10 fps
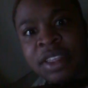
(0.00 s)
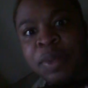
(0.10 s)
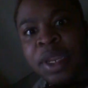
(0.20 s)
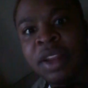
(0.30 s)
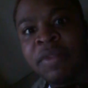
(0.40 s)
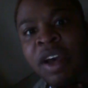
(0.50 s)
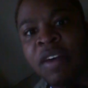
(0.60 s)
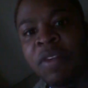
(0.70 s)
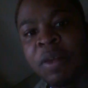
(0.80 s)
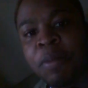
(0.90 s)
been
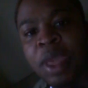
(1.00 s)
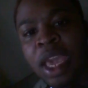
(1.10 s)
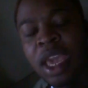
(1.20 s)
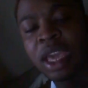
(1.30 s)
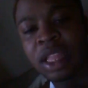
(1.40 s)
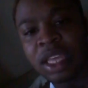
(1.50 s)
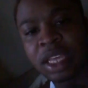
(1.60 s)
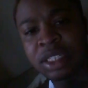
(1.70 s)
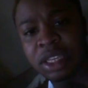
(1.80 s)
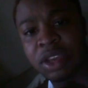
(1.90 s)
involving me and the
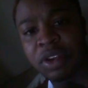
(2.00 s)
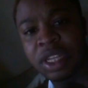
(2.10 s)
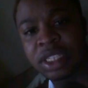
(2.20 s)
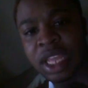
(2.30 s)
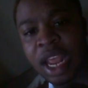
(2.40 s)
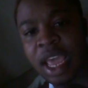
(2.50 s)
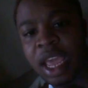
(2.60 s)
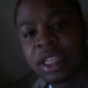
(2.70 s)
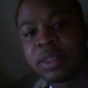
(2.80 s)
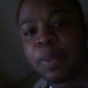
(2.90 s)
insecurities that I
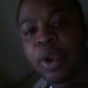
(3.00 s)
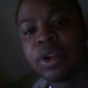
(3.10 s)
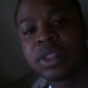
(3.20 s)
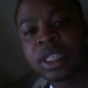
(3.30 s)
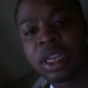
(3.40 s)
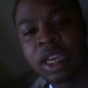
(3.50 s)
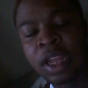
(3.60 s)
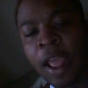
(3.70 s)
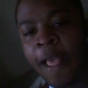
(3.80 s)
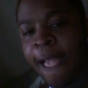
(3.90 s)
had as a person, and
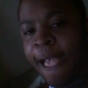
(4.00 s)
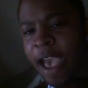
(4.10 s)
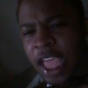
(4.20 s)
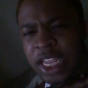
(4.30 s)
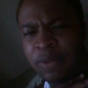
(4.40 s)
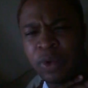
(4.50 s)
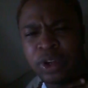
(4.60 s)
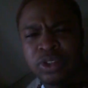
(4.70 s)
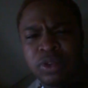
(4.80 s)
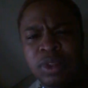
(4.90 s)
how I didn't
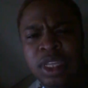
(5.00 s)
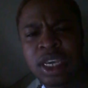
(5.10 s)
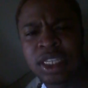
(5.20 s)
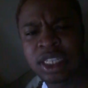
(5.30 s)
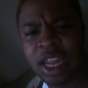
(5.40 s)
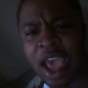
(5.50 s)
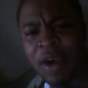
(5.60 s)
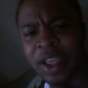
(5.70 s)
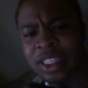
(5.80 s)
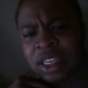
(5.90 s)
want to do this and how I
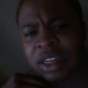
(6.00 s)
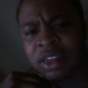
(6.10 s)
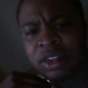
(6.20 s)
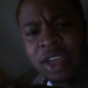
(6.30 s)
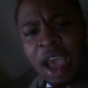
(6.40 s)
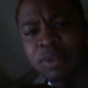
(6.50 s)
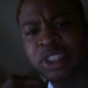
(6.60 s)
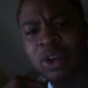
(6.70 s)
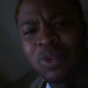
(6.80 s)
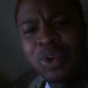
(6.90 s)
had to look. I was
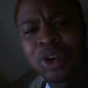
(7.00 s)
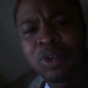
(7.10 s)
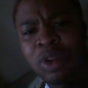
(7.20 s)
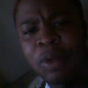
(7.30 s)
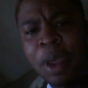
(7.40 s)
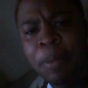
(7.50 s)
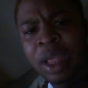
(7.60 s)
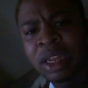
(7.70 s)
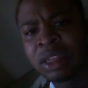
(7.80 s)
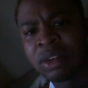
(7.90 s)
so critical about
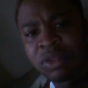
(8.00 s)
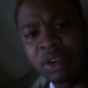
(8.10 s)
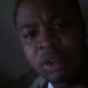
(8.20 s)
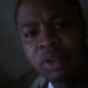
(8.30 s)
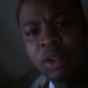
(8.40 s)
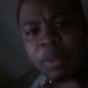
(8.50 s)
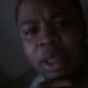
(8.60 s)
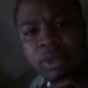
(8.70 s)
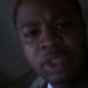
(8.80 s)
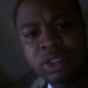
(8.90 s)
my look, critical
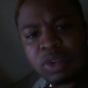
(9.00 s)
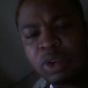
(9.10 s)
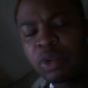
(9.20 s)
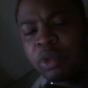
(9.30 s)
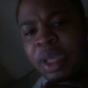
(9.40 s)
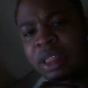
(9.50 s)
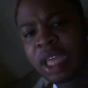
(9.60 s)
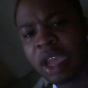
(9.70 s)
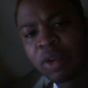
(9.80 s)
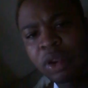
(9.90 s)
about this, critical about
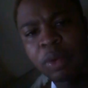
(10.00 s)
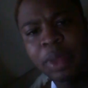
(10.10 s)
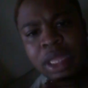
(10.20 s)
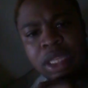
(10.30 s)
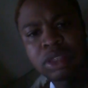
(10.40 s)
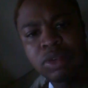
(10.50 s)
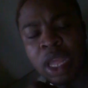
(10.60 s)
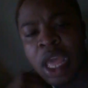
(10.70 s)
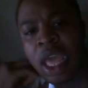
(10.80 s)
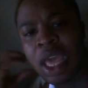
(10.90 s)
that, critical about this,
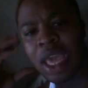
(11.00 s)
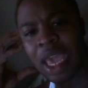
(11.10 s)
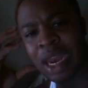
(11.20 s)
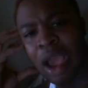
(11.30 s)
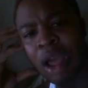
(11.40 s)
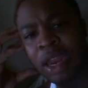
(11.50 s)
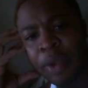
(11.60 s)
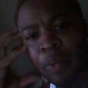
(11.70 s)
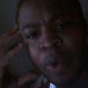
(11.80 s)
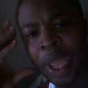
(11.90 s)
and all
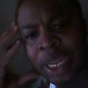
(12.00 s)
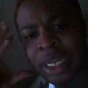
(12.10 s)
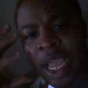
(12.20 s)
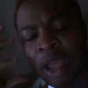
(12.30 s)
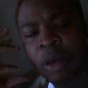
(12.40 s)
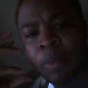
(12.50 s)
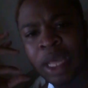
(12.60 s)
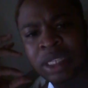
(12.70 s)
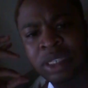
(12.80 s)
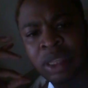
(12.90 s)
that weighed down on
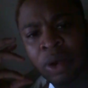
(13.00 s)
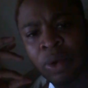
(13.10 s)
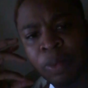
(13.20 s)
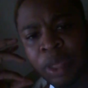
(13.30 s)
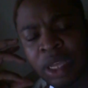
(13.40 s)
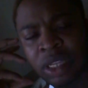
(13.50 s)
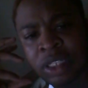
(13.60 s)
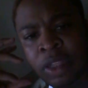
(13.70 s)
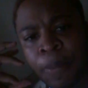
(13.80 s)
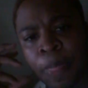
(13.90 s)
my soul because